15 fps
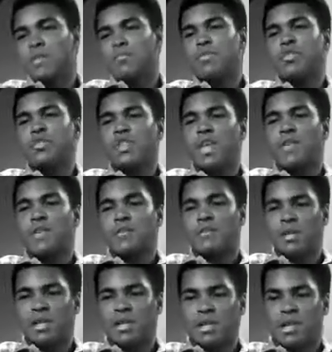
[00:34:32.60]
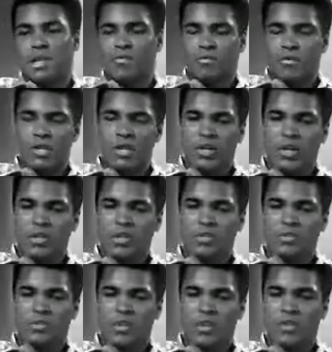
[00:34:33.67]
So I'm just saving money, and I have 3
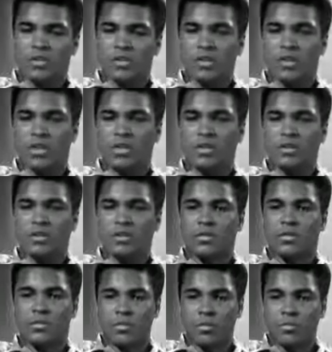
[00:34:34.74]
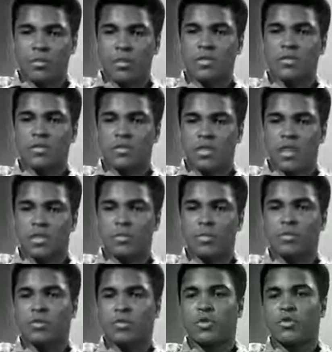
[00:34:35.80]
daughters and 1 son, blueprints for 6
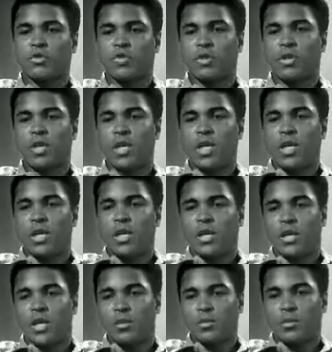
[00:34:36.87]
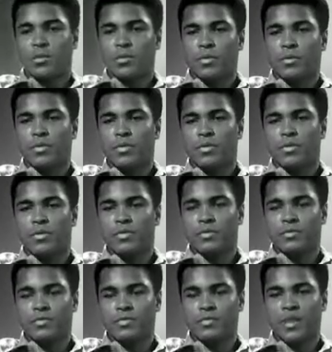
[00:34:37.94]
more children, and we want
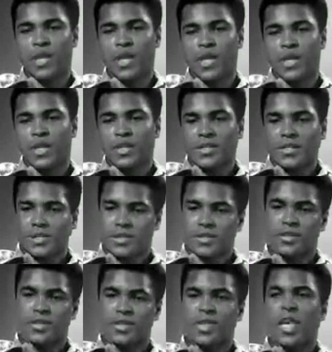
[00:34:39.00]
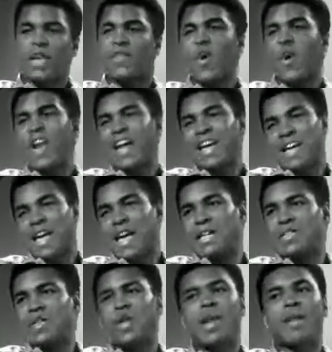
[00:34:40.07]
to save all I
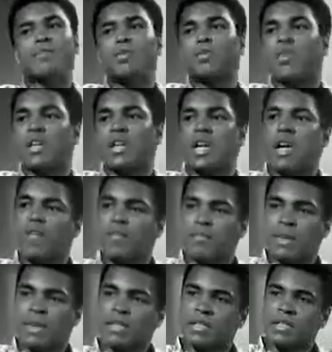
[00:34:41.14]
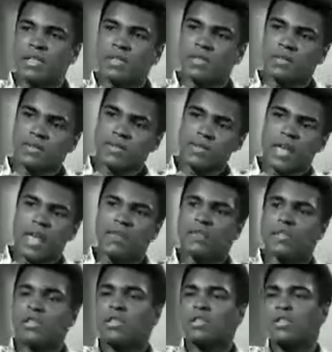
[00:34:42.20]
can. So all I'm doing now every month is
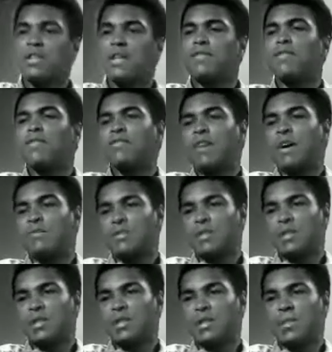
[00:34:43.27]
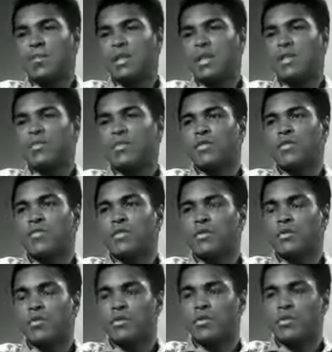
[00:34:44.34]
saving at least 75% of my money for the
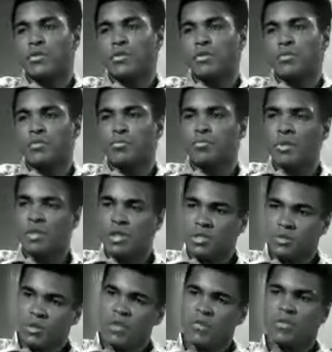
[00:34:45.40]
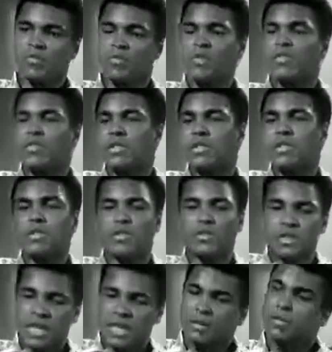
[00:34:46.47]
future of my children, putting it away for 15
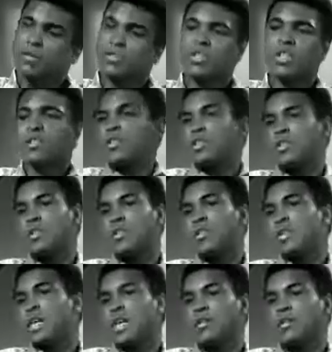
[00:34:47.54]
years. I don't want to touch it.